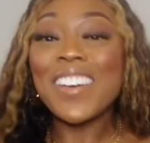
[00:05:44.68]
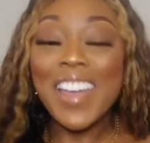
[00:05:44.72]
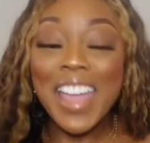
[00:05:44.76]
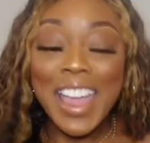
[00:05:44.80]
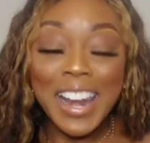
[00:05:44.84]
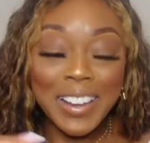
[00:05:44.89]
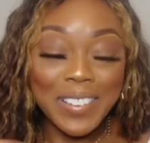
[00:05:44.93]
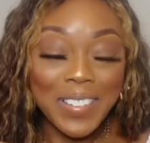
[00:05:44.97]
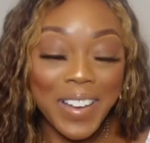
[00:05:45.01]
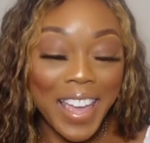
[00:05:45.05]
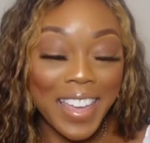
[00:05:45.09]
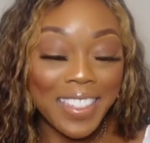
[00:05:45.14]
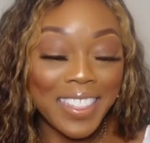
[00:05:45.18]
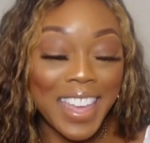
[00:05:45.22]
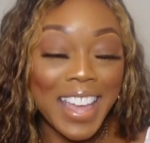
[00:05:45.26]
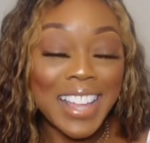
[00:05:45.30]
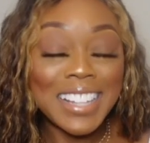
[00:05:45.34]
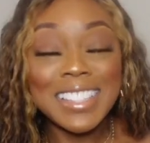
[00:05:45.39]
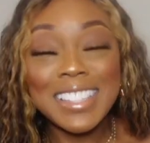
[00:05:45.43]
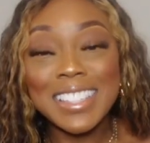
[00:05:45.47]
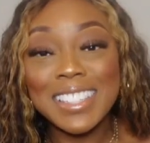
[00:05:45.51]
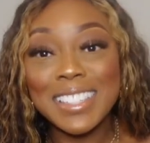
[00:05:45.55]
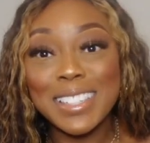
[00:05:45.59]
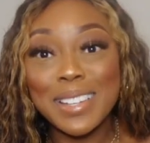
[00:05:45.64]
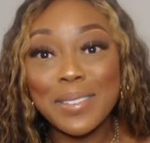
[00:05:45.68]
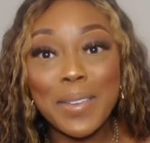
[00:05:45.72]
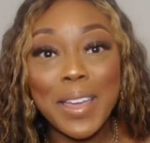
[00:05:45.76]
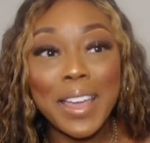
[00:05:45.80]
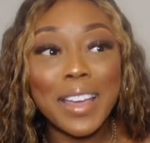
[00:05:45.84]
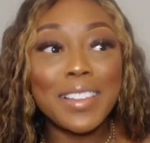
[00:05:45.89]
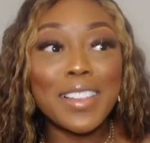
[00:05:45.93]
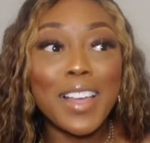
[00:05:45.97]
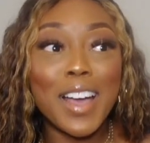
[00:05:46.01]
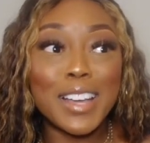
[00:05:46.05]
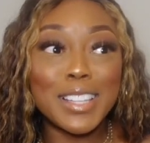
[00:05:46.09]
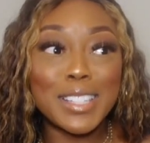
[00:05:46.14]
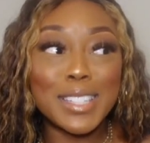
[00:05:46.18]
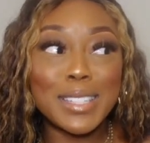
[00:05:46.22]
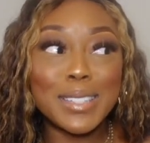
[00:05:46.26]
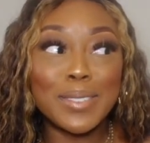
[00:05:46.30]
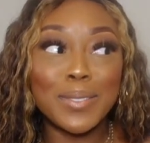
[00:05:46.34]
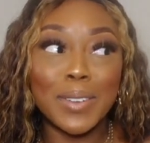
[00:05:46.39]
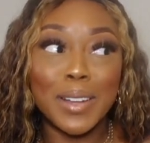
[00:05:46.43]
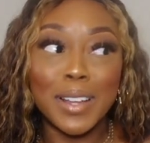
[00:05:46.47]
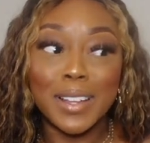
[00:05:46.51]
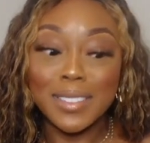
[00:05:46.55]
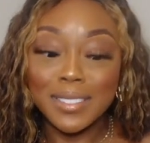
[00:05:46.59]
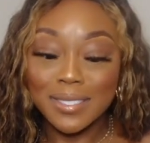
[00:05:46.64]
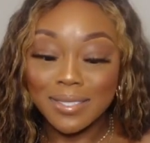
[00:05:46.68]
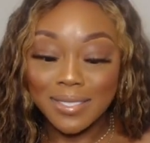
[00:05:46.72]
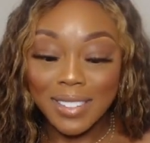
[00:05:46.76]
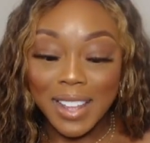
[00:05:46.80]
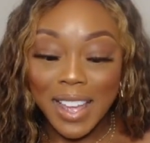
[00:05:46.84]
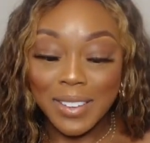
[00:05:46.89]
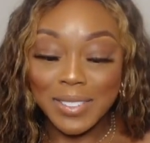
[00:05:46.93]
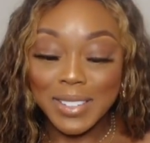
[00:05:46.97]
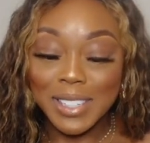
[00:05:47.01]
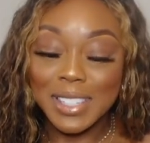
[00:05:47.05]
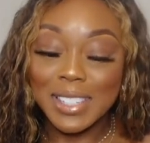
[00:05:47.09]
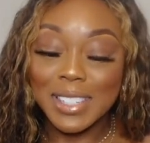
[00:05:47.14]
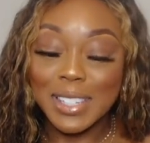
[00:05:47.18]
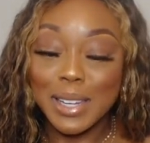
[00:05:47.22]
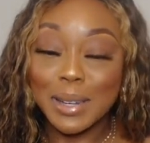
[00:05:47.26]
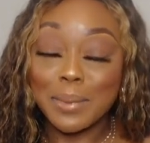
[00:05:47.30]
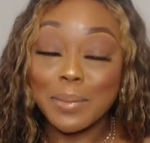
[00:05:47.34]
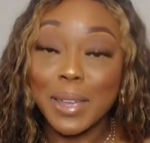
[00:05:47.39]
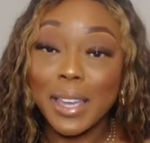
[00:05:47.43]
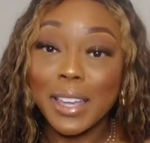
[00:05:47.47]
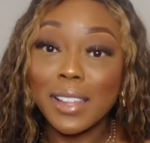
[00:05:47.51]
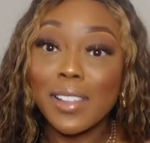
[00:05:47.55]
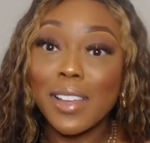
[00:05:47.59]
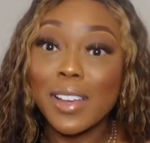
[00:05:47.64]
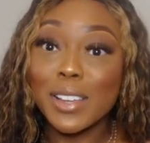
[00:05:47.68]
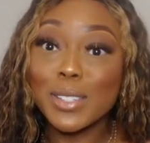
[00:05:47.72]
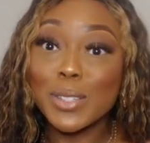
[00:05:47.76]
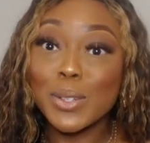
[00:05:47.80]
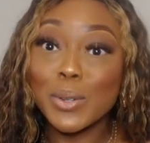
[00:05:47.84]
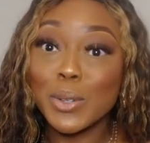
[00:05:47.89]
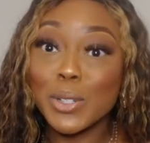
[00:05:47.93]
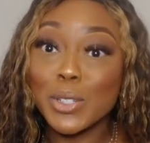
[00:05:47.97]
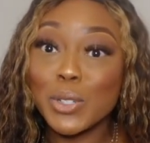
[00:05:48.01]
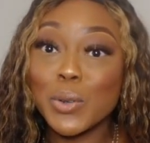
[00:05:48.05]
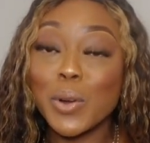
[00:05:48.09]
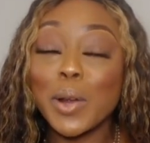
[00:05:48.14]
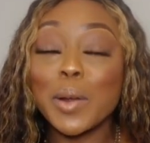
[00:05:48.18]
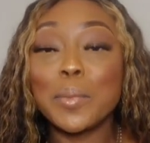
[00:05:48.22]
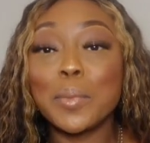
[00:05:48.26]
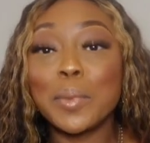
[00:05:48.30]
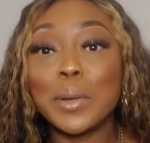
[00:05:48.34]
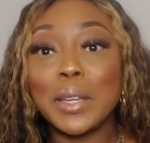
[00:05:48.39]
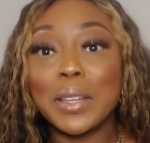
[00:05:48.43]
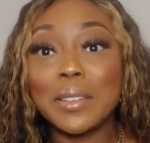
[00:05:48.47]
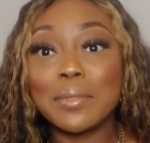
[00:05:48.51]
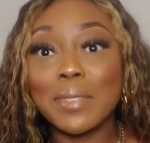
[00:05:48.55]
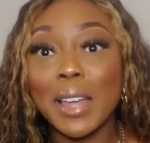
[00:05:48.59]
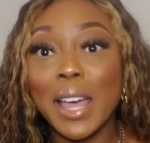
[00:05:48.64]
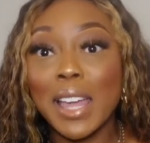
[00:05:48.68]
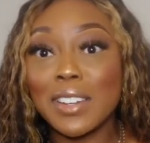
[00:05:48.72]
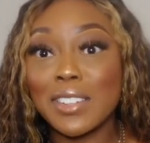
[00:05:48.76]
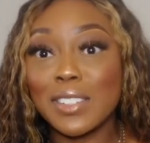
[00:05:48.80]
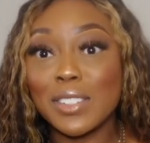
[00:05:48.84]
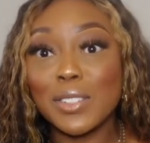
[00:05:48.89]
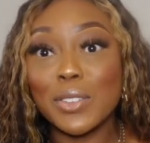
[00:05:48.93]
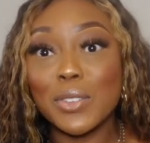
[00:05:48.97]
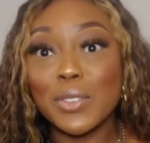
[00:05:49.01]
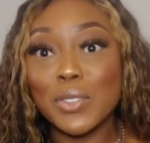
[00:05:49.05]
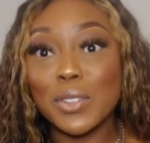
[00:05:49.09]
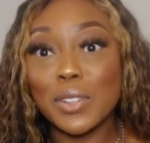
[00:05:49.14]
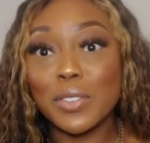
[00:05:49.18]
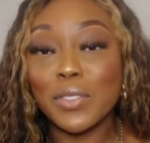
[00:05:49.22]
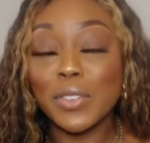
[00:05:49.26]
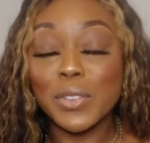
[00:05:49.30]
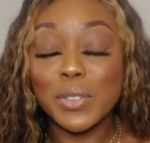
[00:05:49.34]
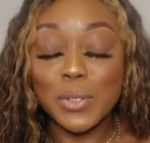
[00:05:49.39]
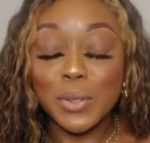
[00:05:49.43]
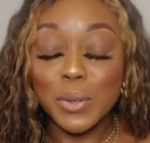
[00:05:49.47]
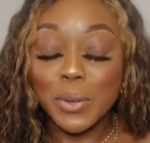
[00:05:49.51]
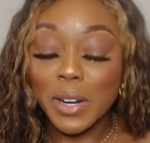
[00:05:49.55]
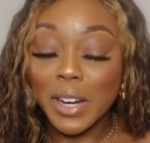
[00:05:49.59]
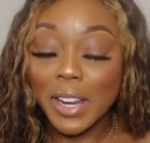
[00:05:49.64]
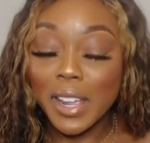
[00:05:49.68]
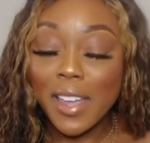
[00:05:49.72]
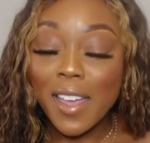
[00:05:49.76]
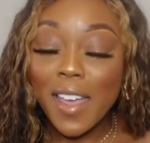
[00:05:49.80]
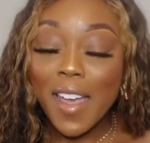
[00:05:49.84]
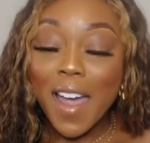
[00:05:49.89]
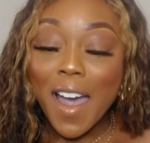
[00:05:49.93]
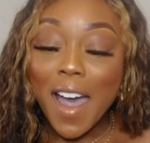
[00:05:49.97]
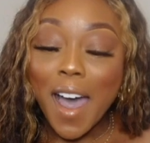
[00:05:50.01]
anyway, that's to make a long, well, I was gonna say to make a long story short, but I just told you the full story.